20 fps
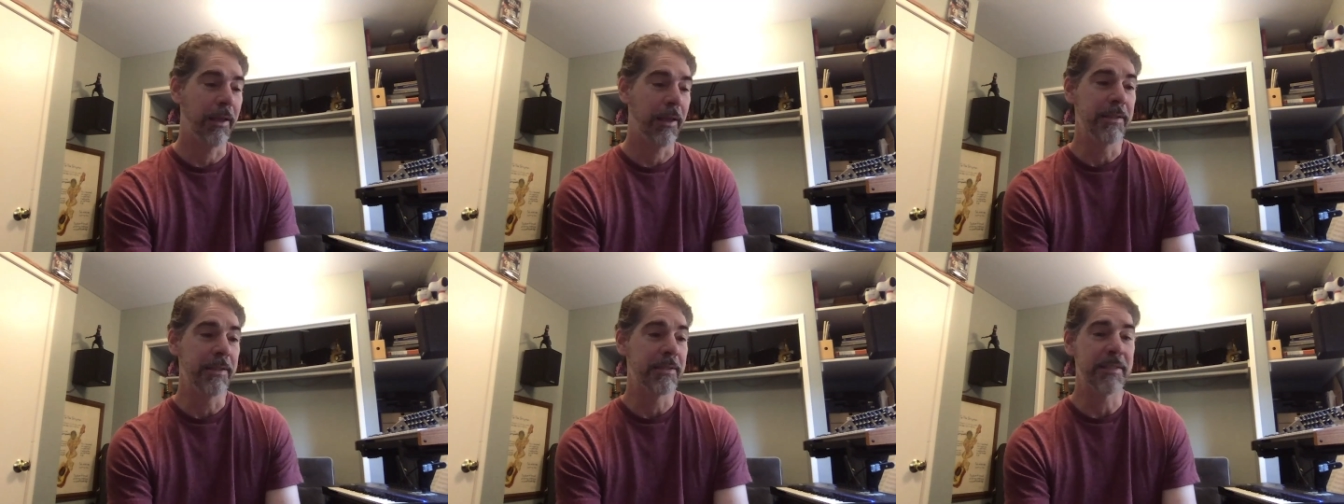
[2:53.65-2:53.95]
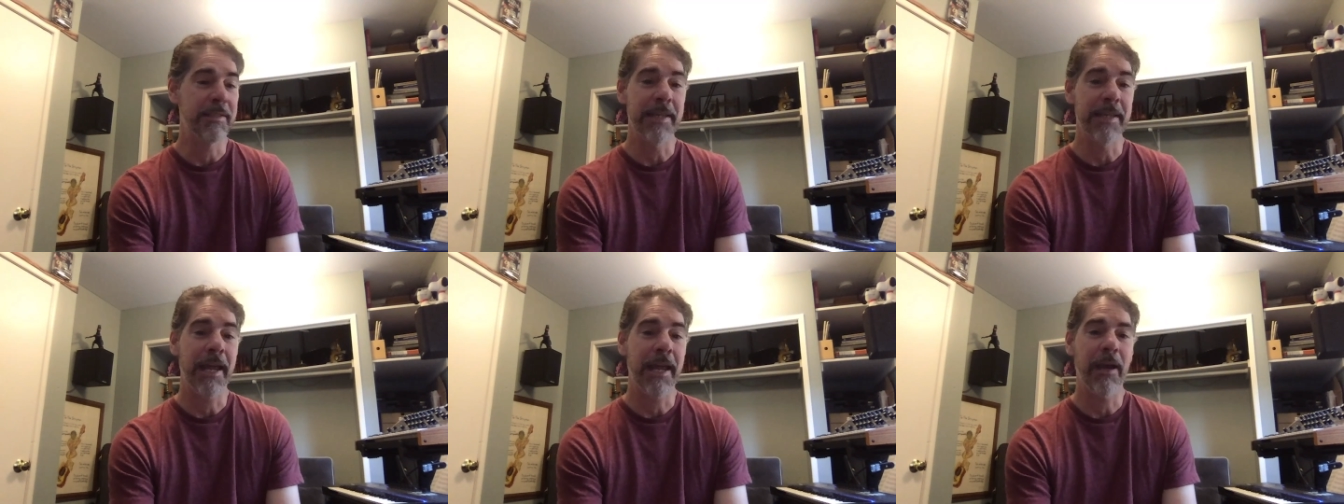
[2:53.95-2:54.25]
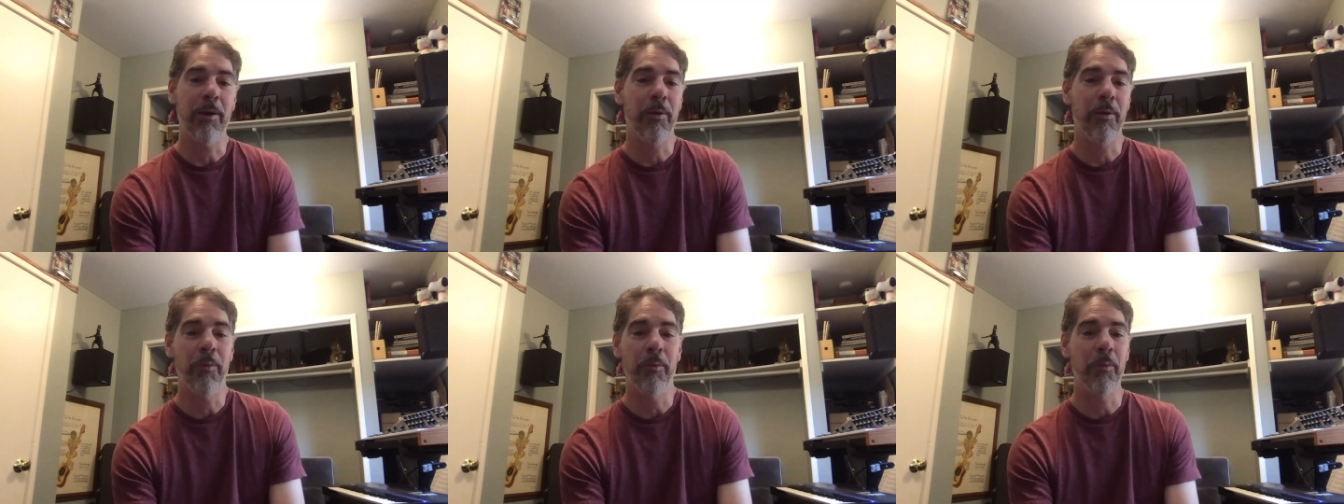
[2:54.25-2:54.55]
is
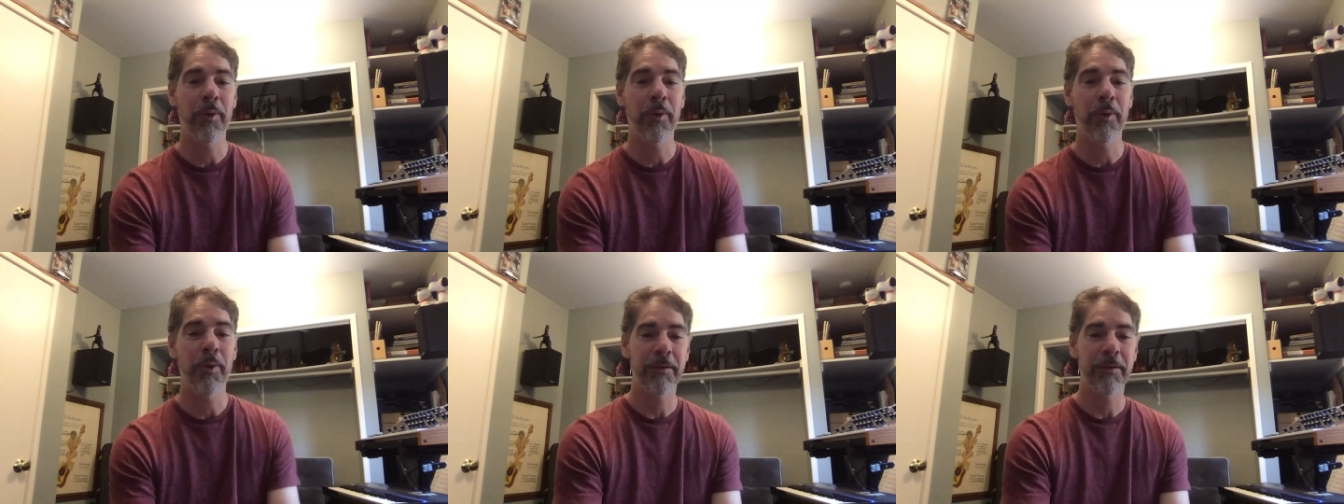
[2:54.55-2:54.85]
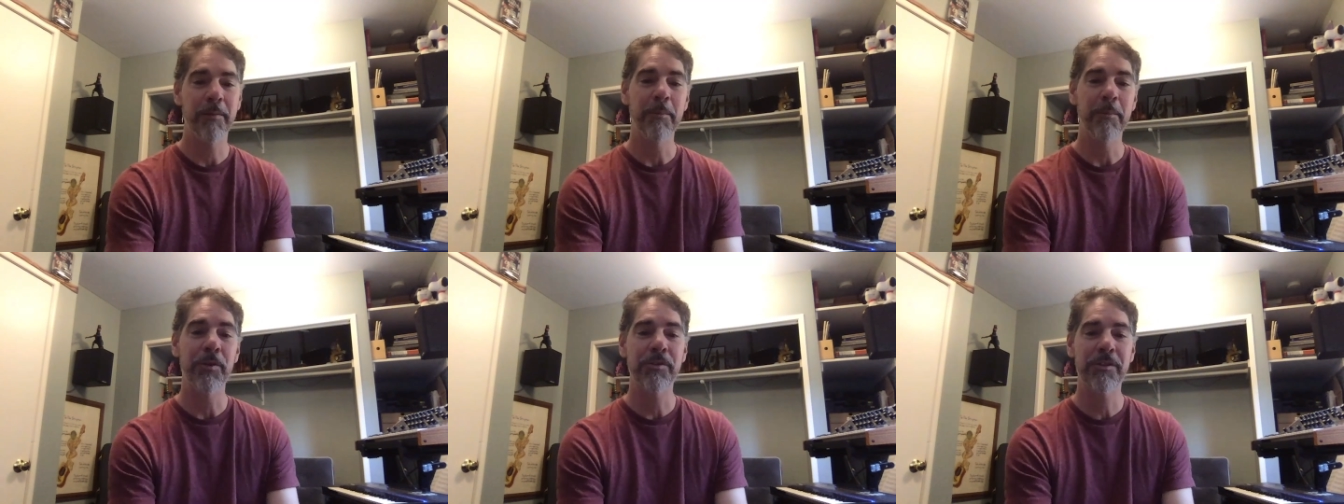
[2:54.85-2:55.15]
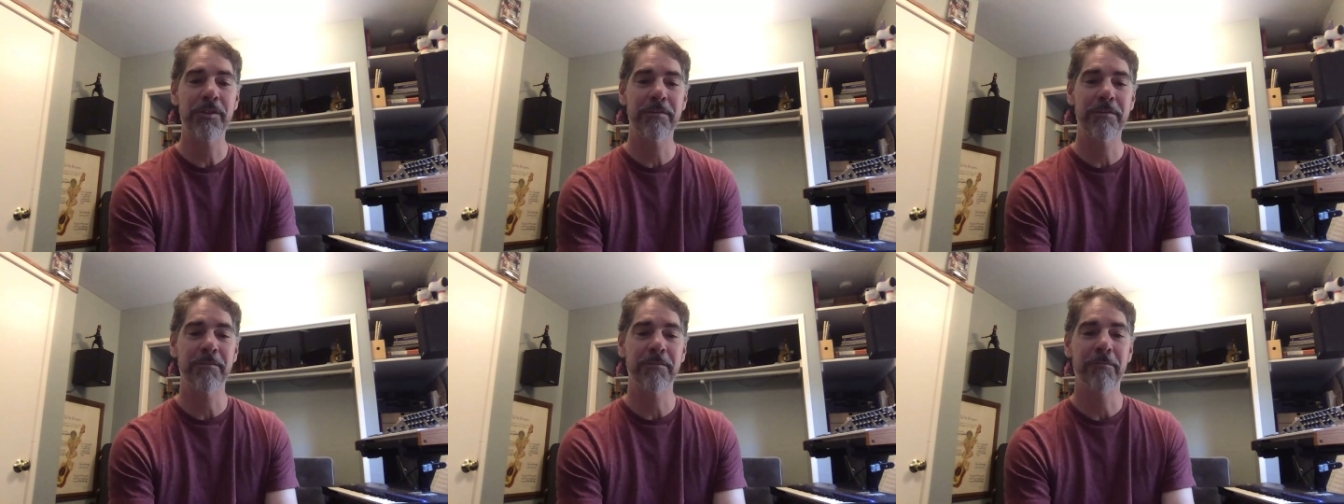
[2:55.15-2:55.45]
now one of the
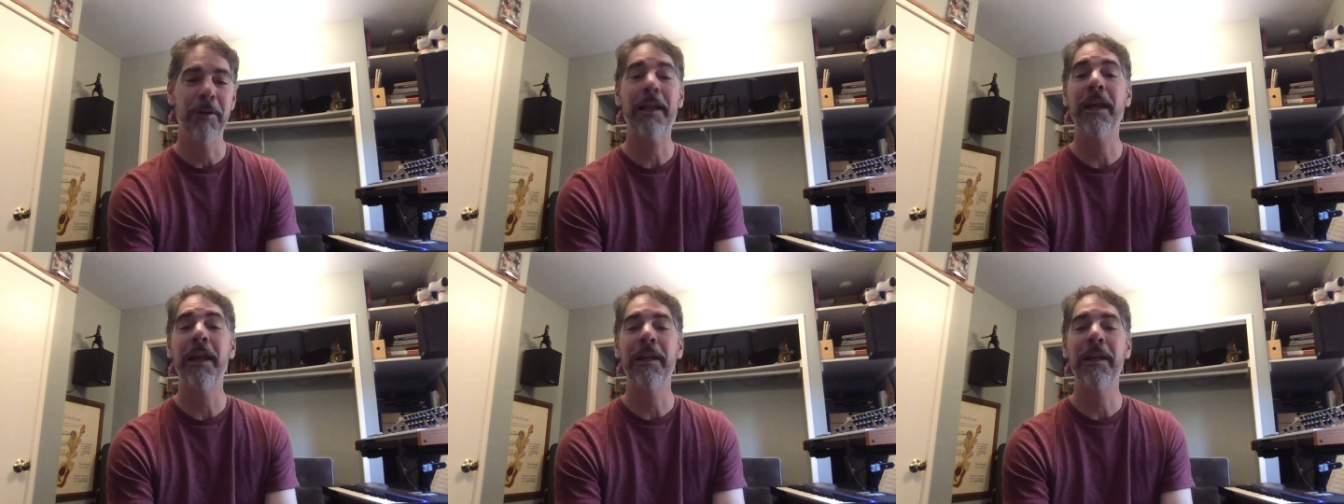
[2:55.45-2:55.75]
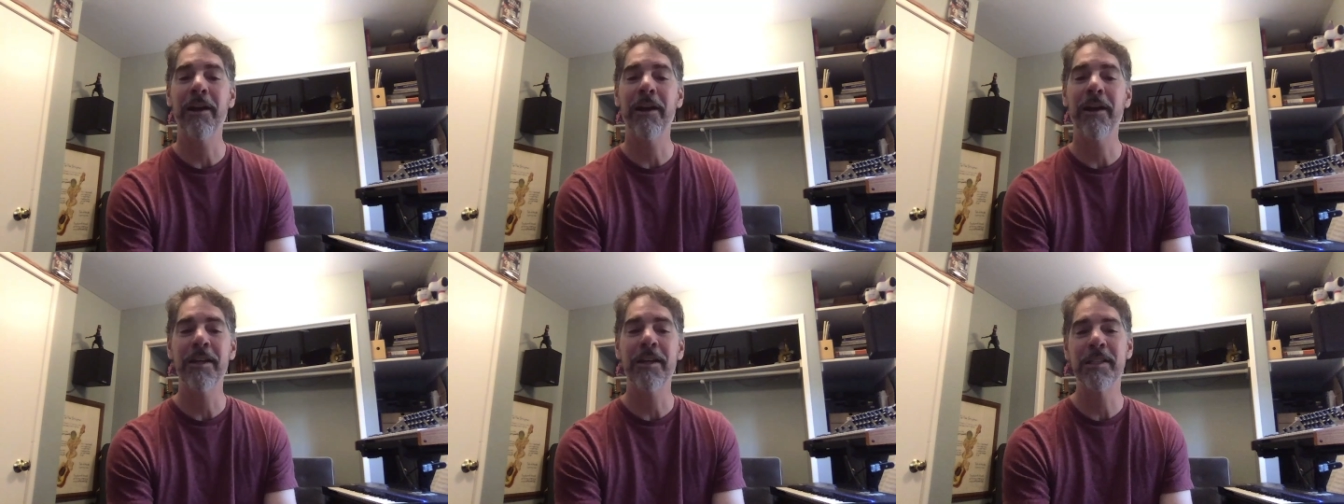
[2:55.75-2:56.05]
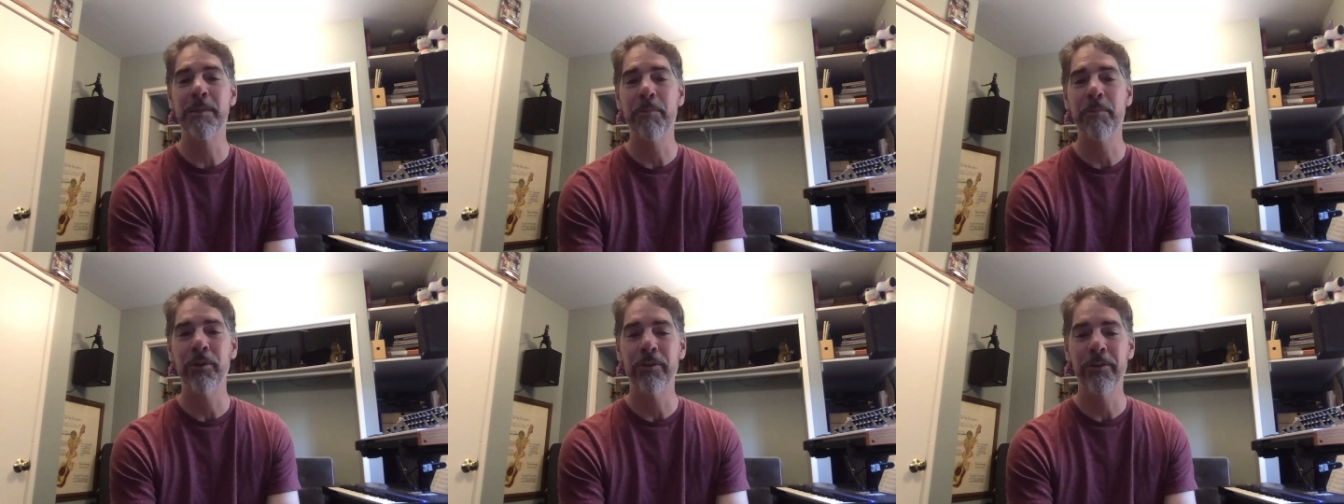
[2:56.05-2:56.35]
most
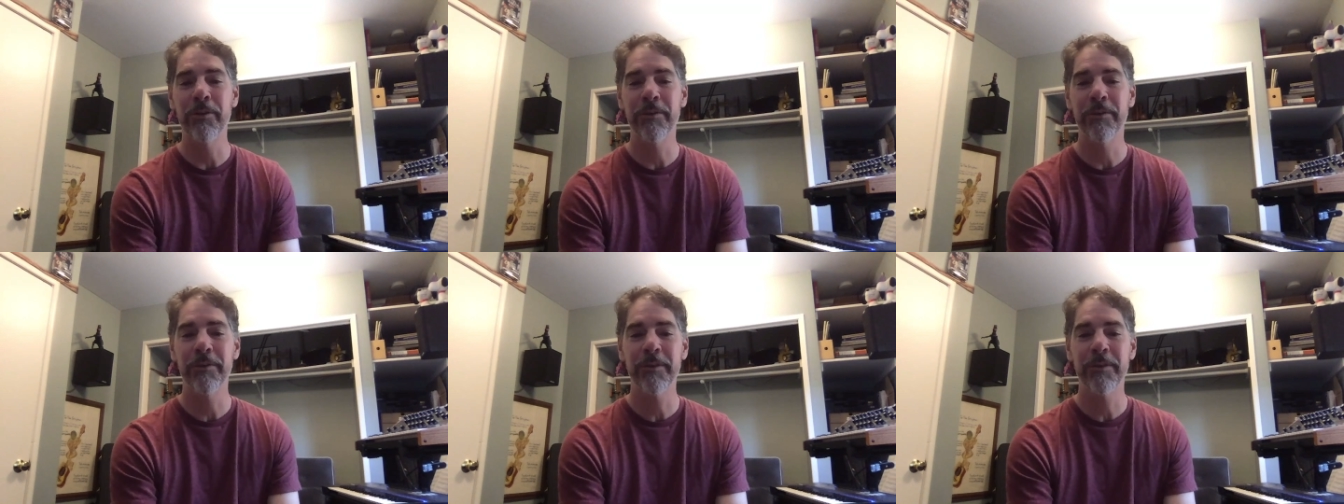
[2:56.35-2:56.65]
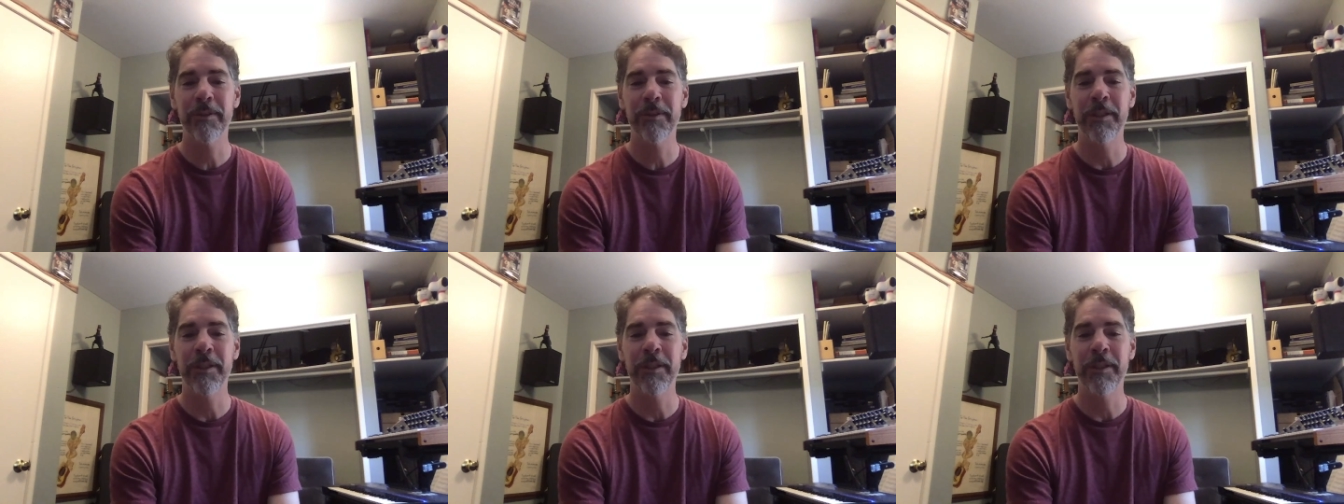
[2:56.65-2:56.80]
recognizable,